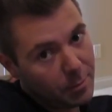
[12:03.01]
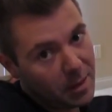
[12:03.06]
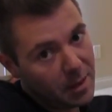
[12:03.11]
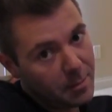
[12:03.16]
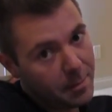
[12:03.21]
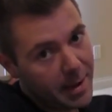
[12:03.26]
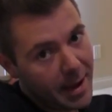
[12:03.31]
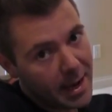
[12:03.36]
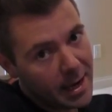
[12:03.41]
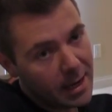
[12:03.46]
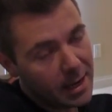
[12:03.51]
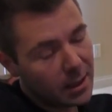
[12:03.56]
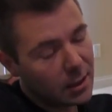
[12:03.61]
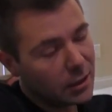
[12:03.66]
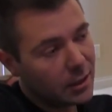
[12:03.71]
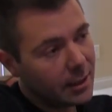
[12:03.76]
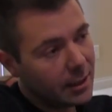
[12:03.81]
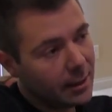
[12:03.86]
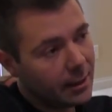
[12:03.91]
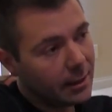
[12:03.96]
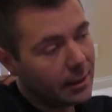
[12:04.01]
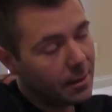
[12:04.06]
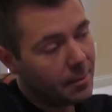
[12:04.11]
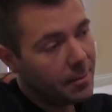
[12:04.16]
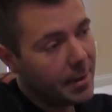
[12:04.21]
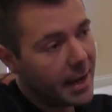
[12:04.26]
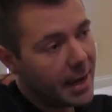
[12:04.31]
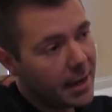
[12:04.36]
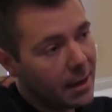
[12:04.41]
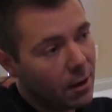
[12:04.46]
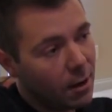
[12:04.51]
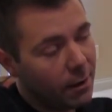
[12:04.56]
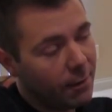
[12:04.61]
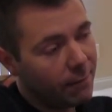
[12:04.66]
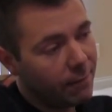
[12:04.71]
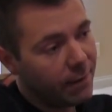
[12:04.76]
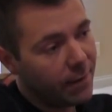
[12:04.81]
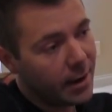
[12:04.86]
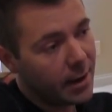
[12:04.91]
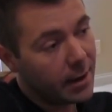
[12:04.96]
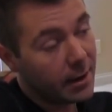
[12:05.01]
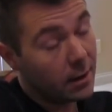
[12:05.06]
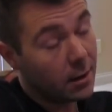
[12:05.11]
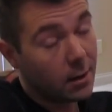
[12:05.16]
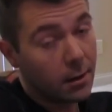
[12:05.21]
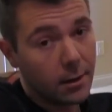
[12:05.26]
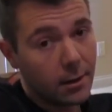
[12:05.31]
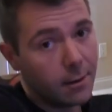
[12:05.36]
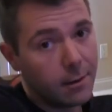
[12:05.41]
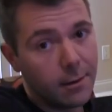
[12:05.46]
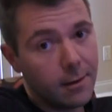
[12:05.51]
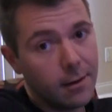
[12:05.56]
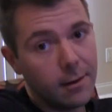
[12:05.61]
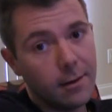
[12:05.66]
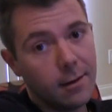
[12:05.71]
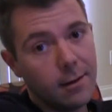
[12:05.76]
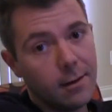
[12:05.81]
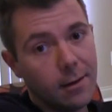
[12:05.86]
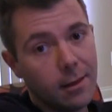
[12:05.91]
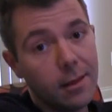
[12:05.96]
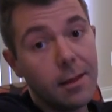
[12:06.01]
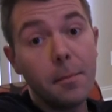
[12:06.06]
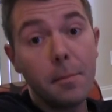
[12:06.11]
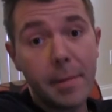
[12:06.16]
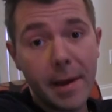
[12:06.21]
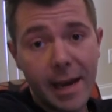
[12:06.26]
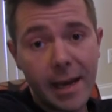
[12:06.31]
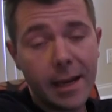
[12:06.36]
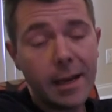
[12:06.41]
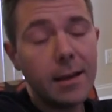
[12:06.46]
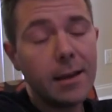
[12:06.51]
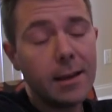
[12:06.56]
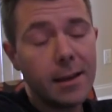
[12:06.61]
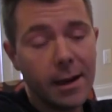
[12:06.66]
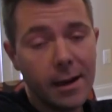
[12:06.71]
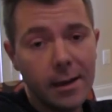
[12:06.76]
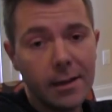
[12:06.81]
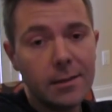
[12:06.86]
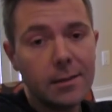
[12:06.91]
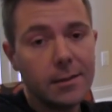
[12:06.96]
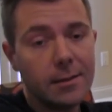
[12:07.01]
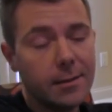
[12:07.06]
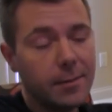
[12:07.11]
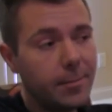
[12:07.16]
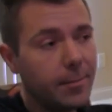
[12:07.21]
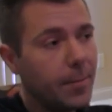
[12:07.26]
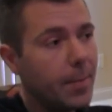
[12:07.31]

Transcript: The bake, she lit the bake on fire. The bake, yes.